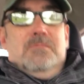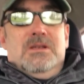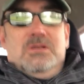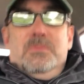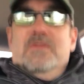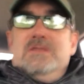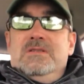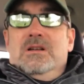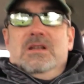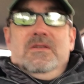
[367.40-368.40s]
my
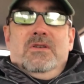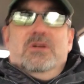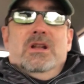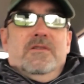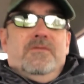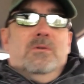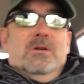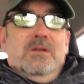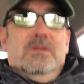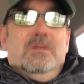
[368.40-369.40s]
supervisor's not gonna give credit
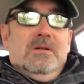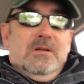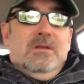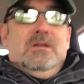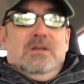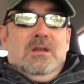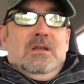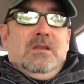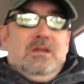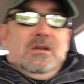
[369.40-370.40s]
for it
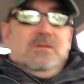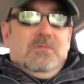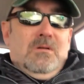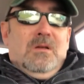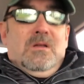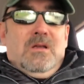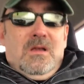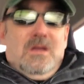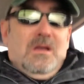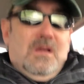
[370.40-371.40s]
and he goes well
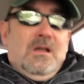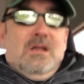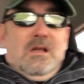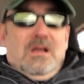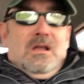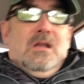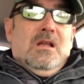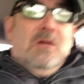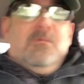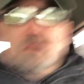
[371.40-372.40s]

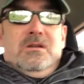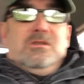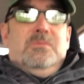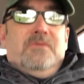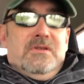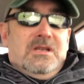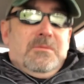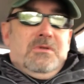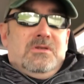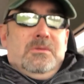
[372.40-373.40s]
I want your supervisor.
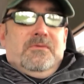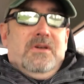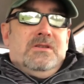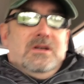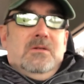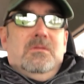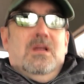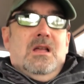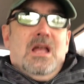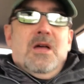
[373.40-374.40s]
Give me your supervisor. Go on.
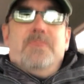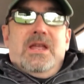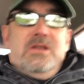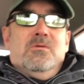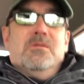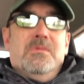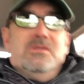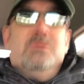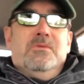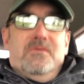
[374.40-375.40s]
How bad do you want
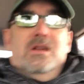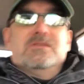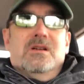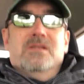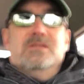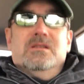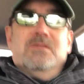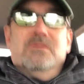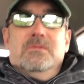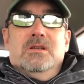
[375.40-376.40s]
my supervisor? I said
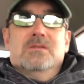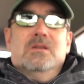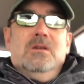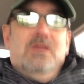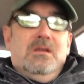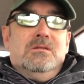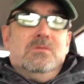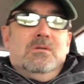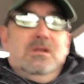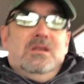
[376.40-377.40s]
to him.
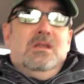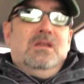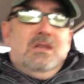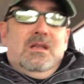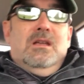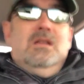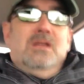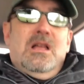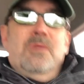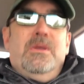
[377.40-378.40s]
It's what?
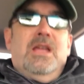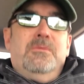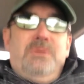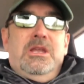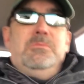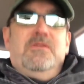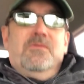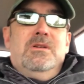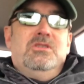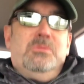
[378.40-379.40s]
Nigga, how bad? Beg me
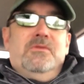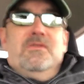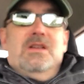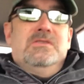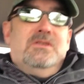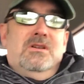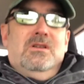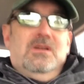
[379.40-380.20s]
for my supervisor.